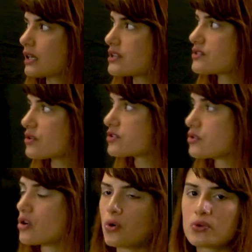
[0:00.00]
is also
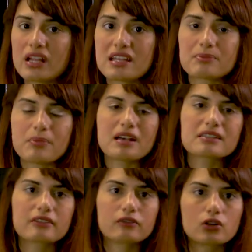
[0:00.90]
known as
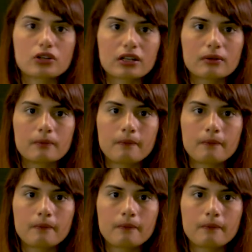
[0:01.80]
passive learning.